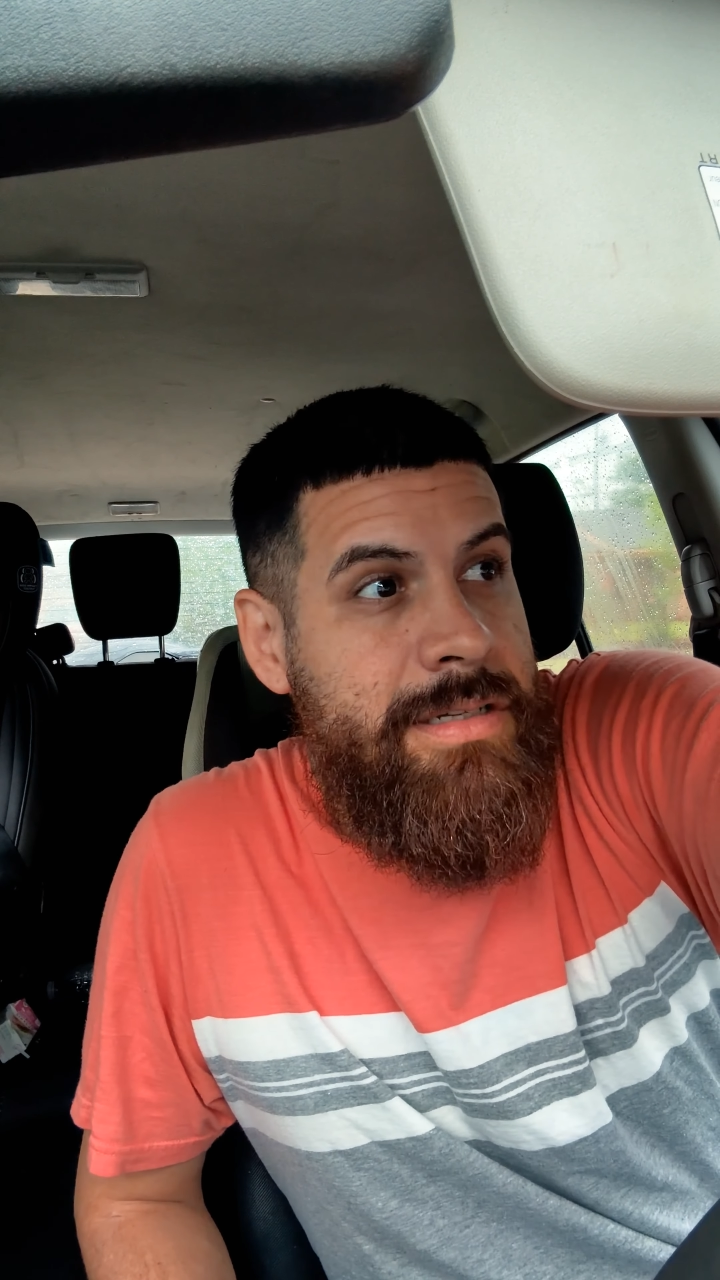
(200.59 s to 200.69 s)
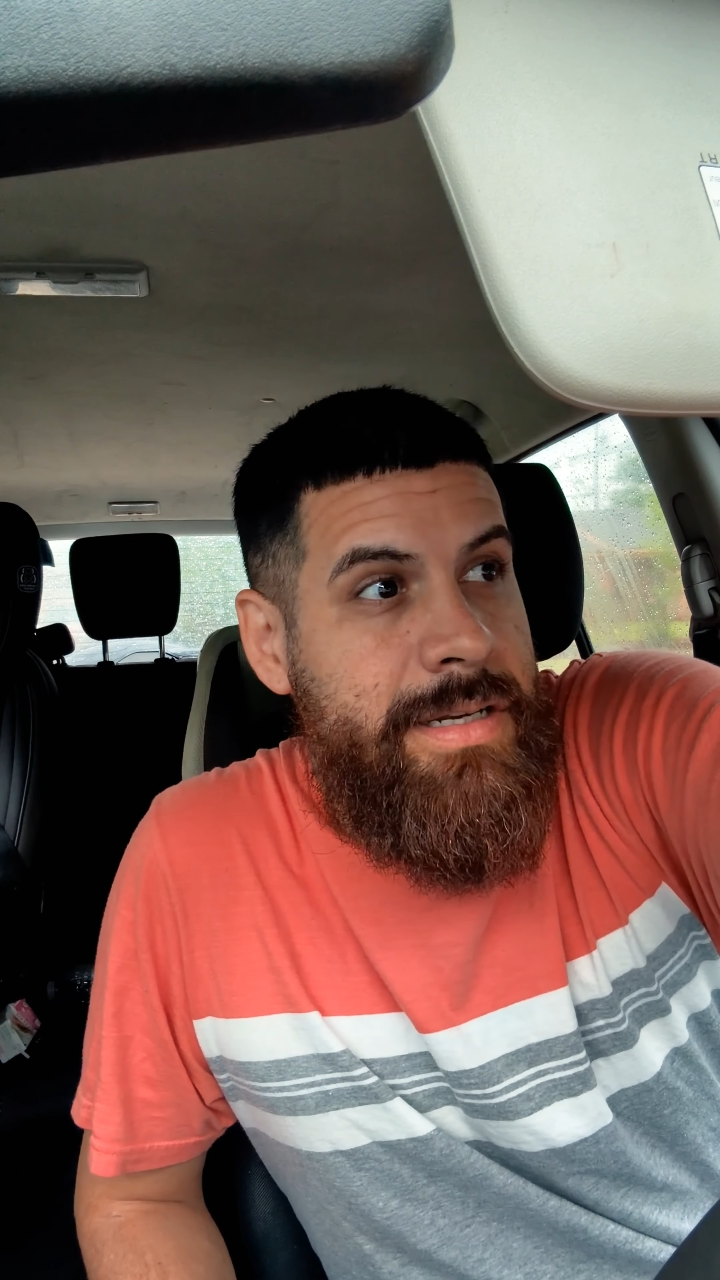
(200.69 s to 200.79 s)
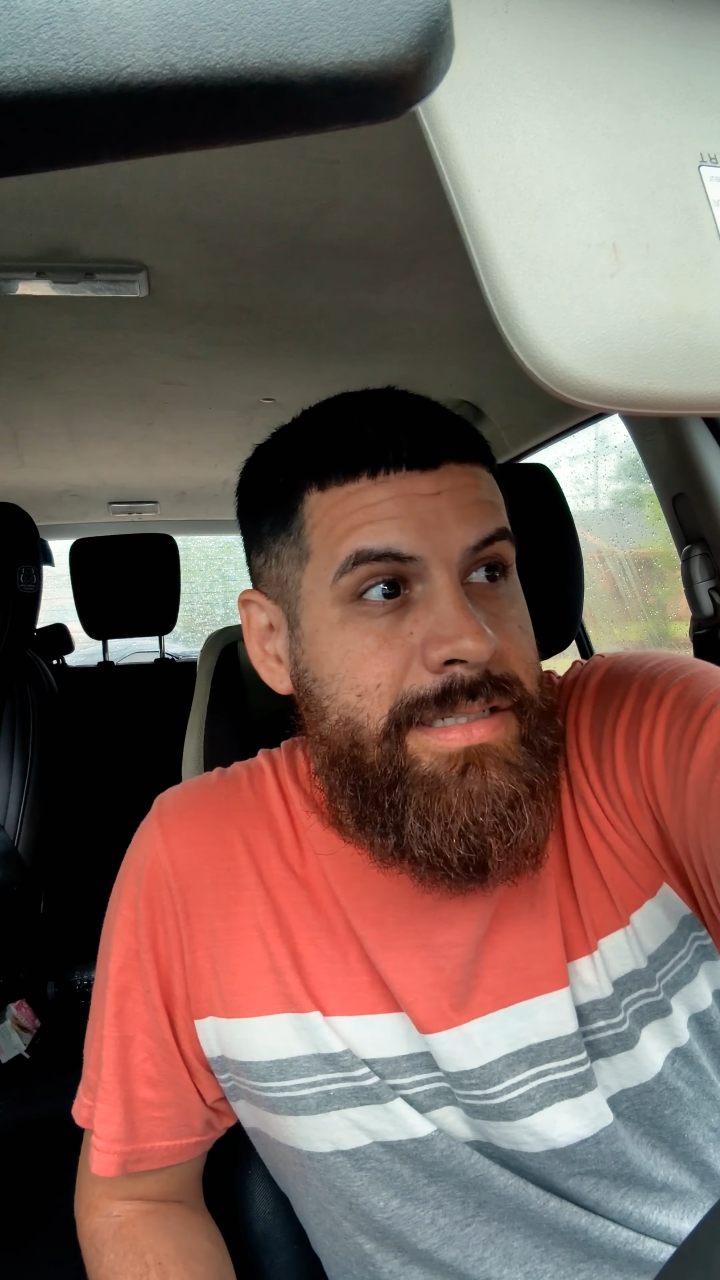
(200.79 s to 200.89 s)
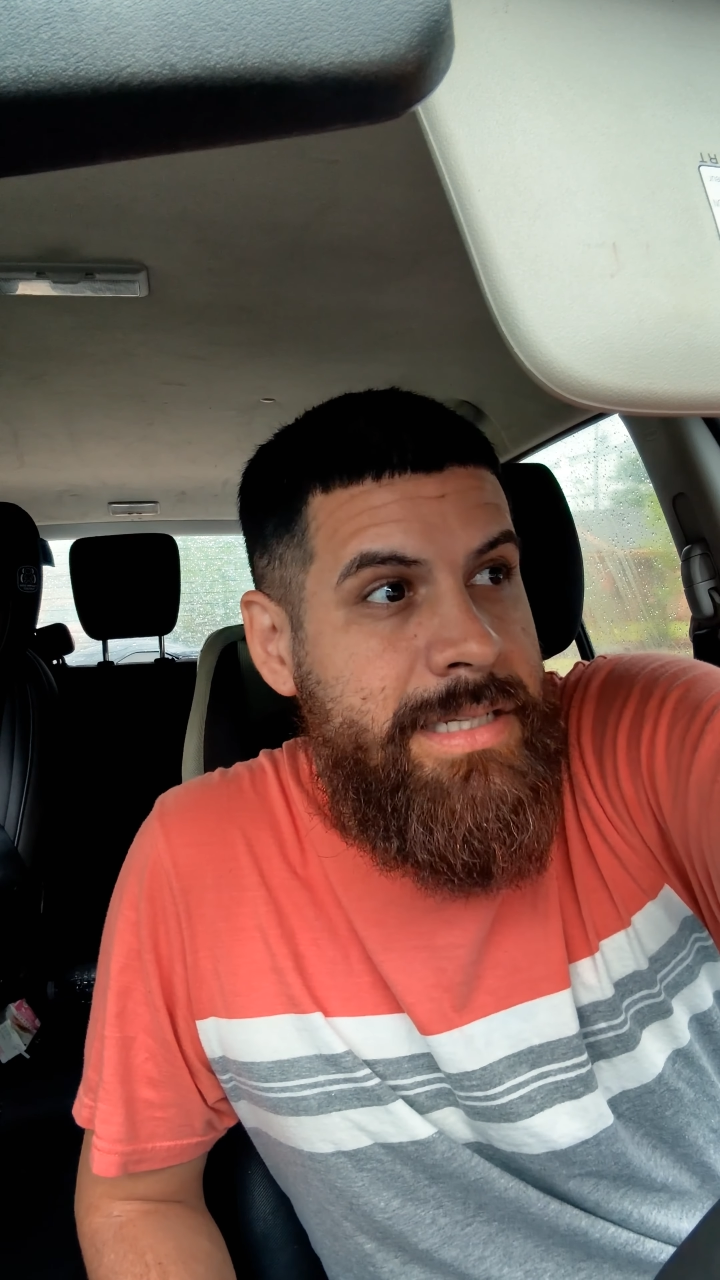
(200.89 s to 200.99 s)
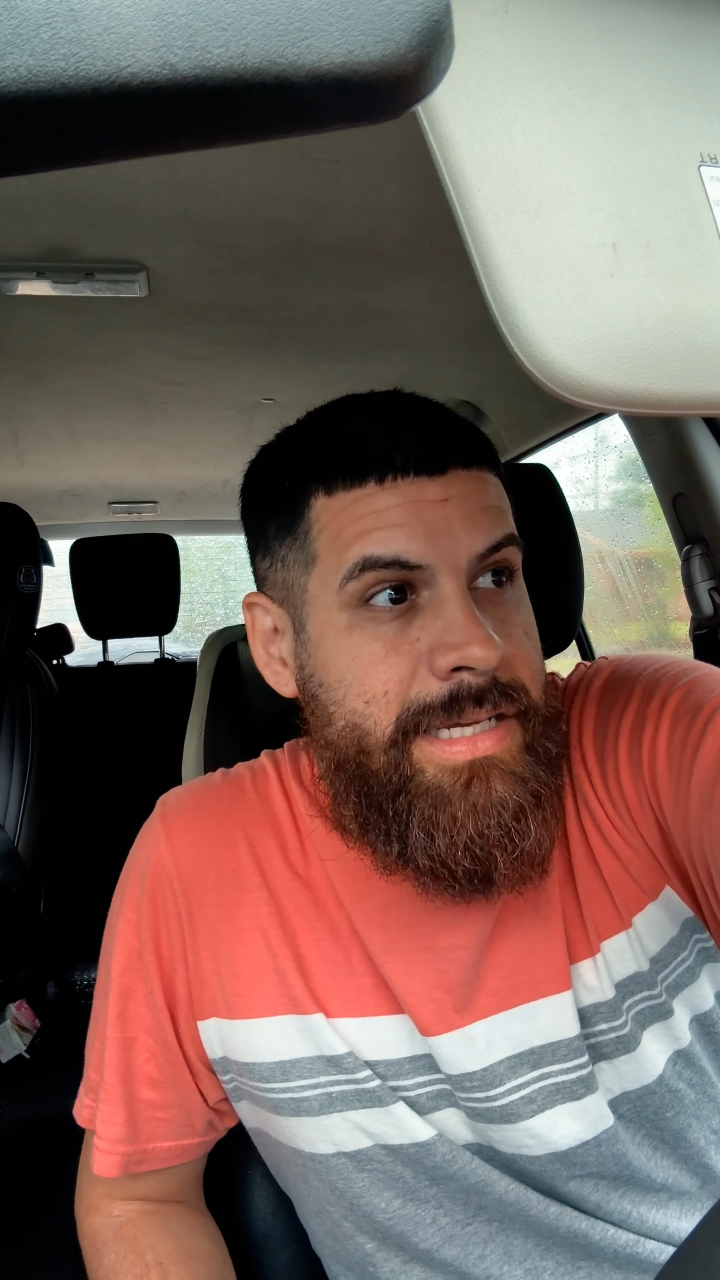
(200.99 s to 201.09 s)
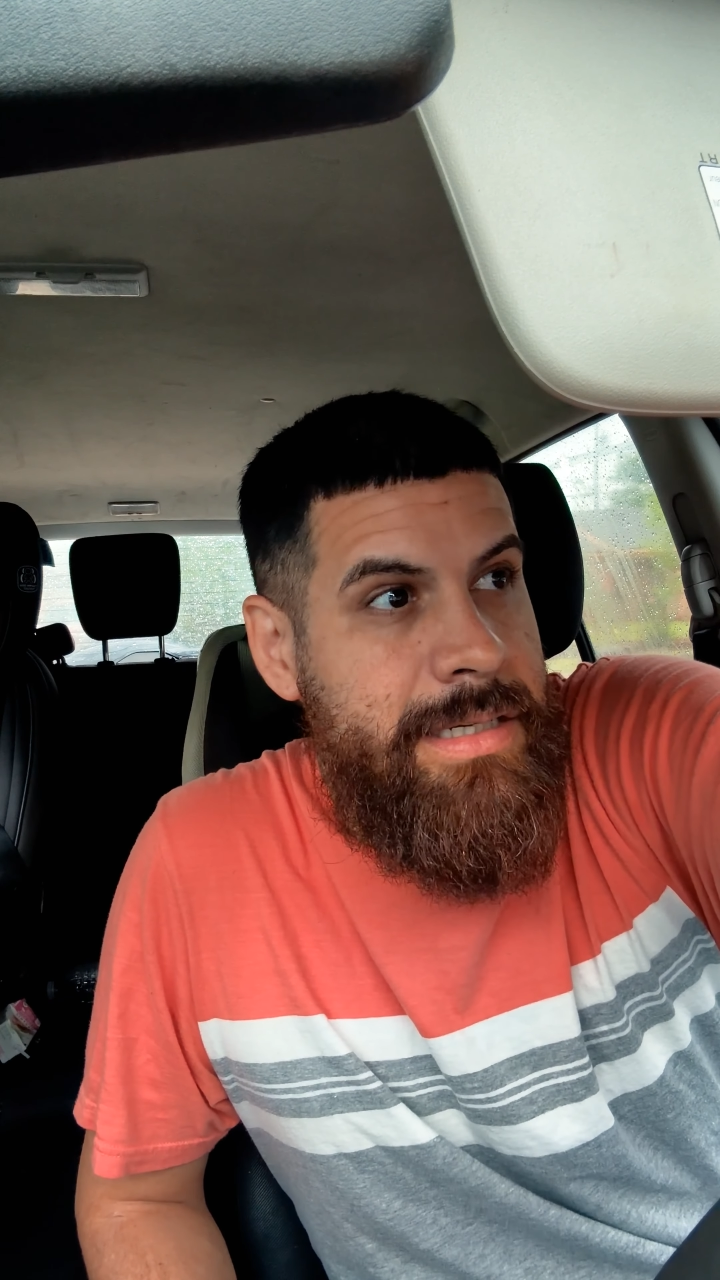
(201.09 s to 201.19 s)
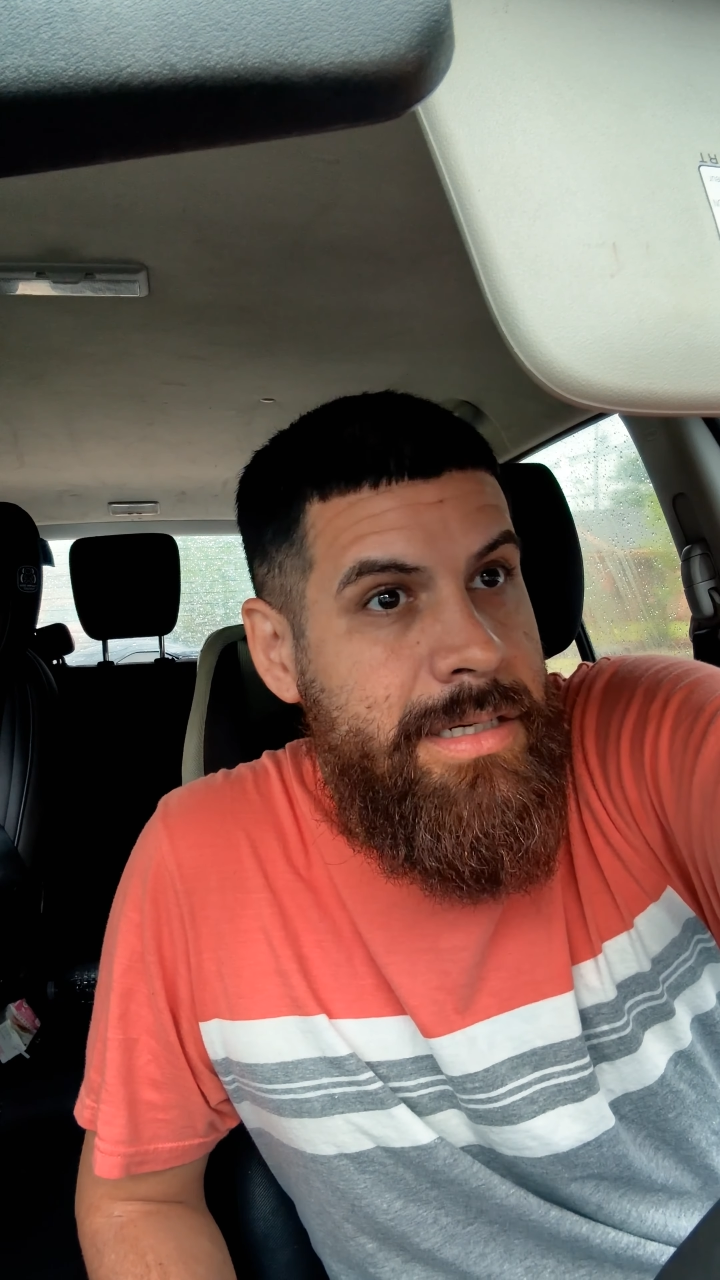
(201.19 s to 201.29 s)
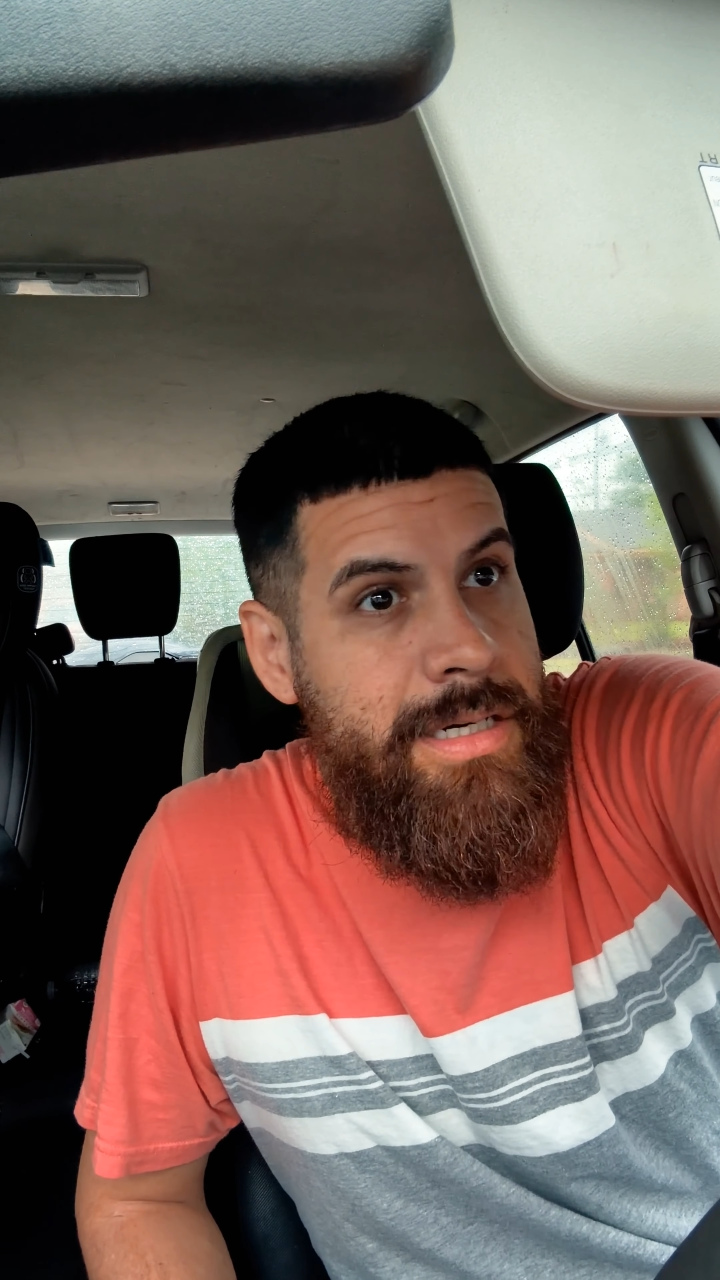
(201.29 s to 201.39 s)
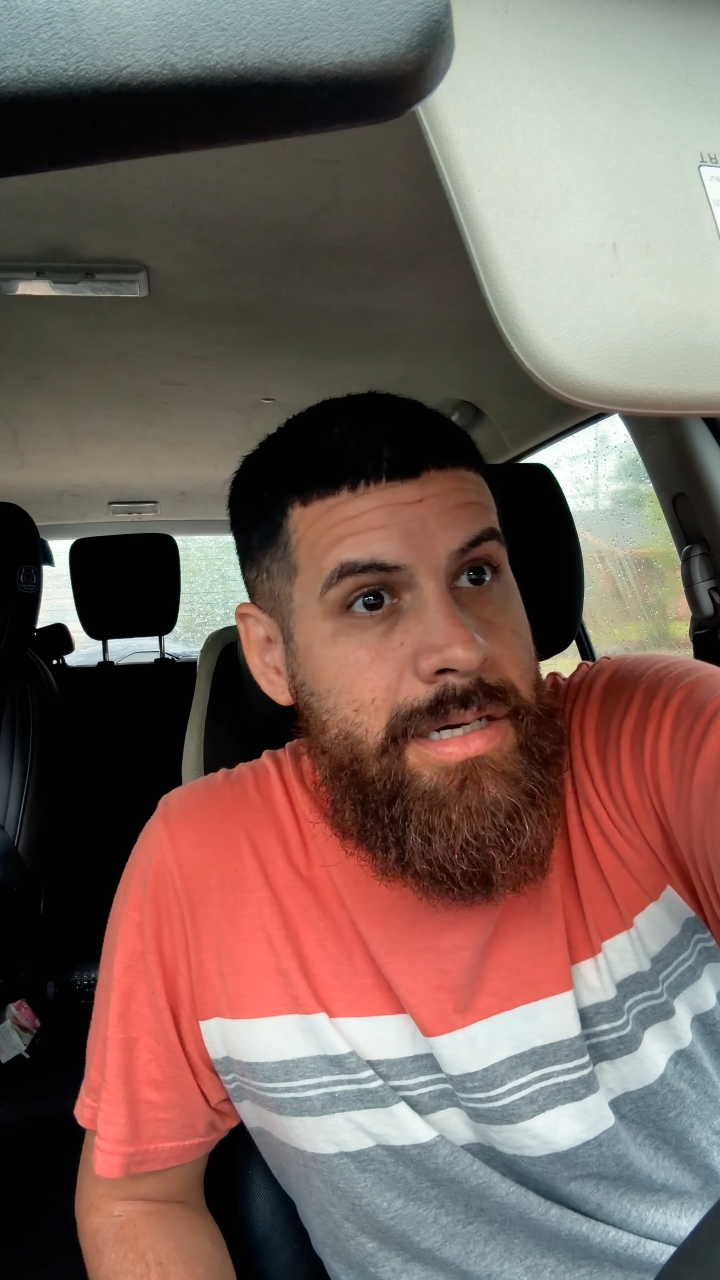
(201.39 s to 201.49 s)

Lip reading: gonna take?